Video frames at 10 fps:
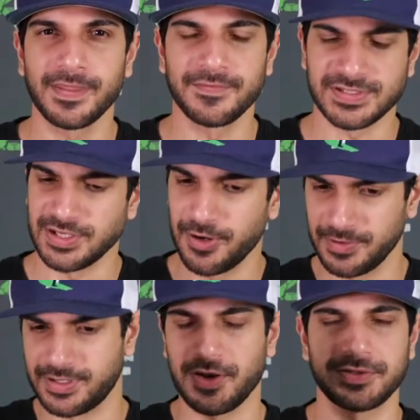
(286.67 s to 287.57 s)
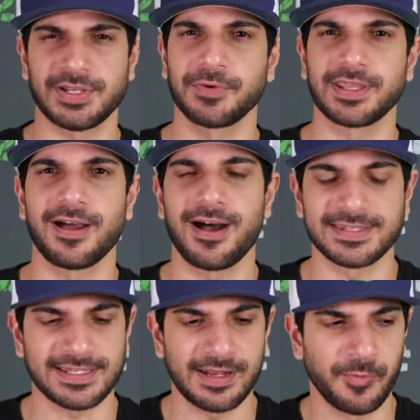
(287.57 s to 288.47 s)
If so, Tony Khan,
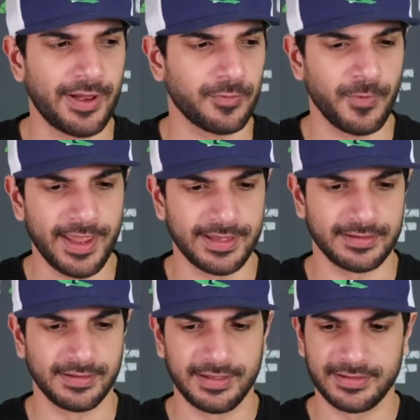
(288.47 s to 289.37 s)
sign him right away.